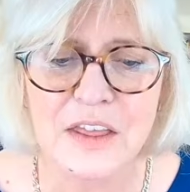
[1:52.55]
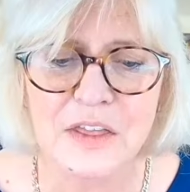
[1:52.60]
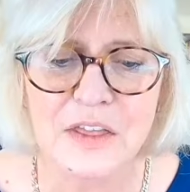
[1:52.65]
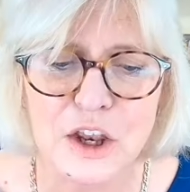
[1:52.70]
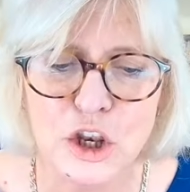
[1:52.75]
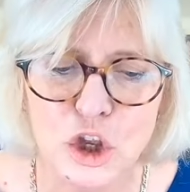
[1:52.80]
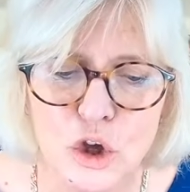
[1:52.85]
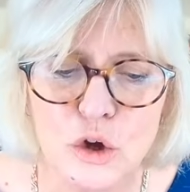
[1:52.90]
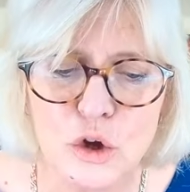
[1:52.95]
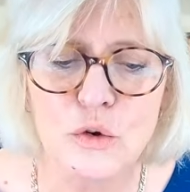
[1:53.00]

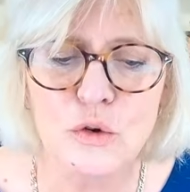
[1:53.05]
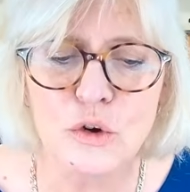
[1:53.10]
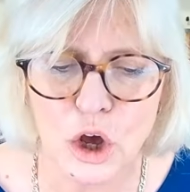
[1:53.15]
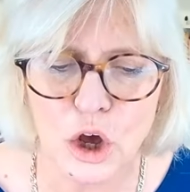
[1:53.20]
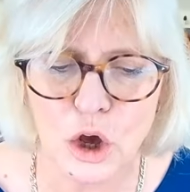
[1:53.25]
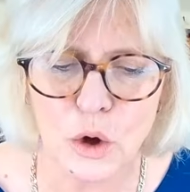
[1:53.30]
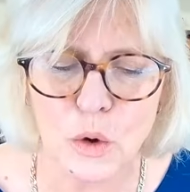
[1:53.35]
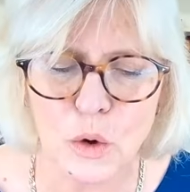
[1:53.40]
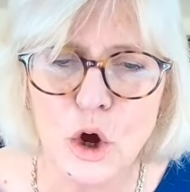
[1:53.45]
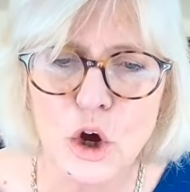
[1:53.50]
then you
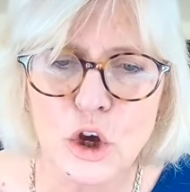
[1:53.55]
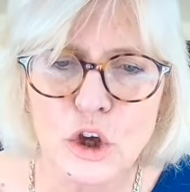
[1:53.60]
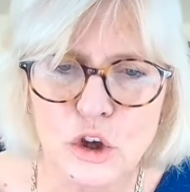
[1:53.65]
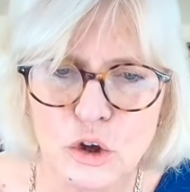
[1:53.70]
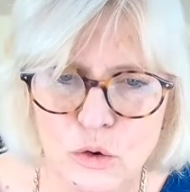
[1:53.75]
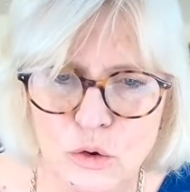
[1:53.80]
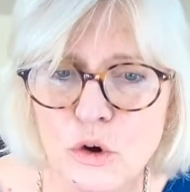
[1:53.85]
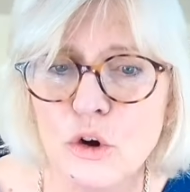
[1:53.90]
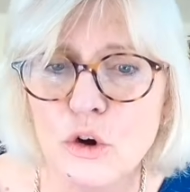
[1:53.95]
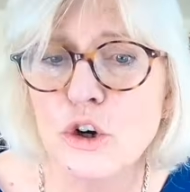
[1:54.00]
know
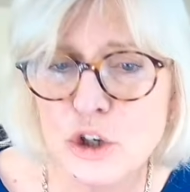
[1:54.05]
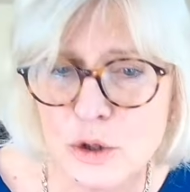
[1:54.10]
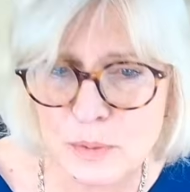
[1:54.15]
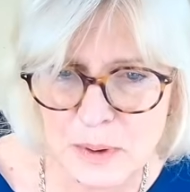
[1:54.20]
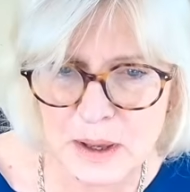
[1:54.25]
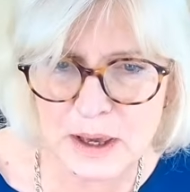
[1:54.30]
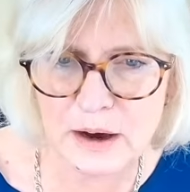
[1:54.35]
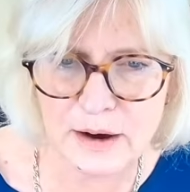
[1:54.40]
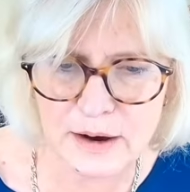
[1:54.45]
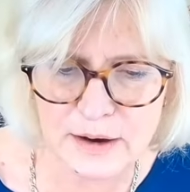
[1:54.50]
you could
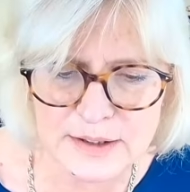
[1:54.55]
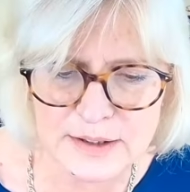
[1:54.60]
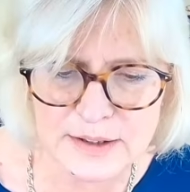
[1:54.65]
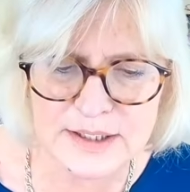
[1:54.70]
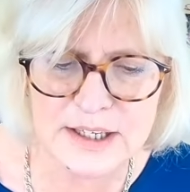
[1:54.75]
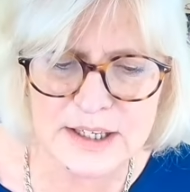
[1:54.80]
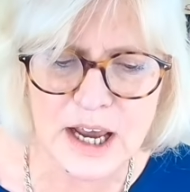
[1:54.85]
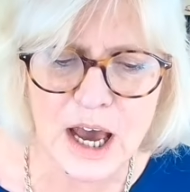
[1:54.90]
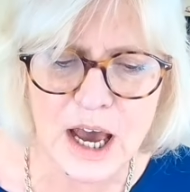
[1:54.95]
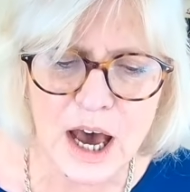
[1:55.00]
be
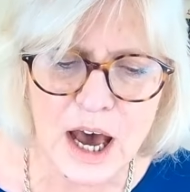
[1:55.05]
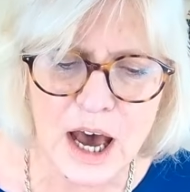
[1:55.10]
asked